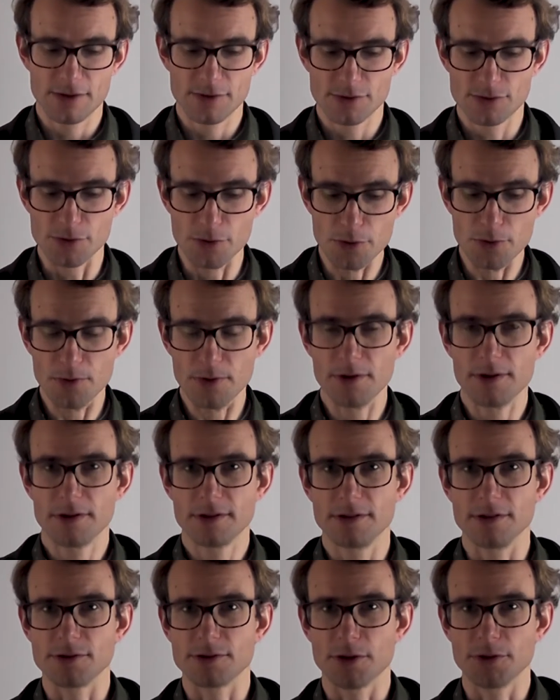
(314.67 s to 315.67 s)
to
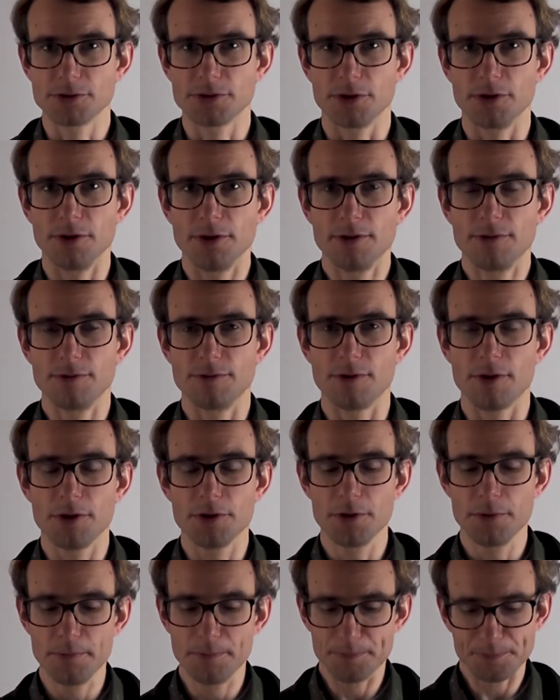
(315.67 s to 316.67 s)
the total
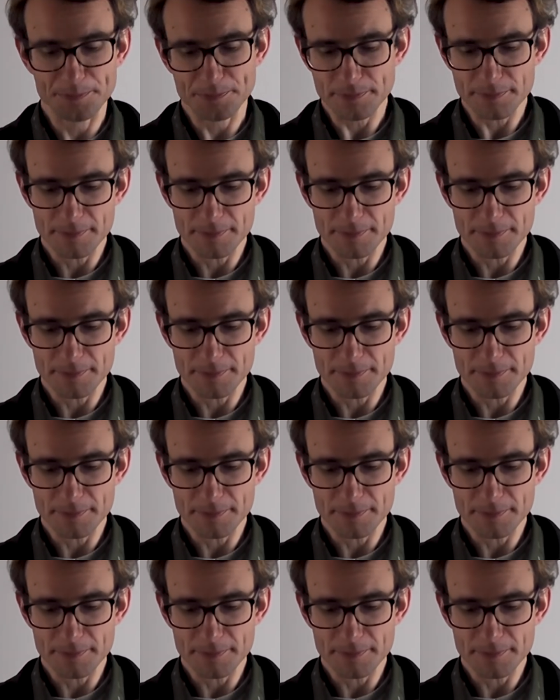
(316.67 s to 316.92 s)
volume.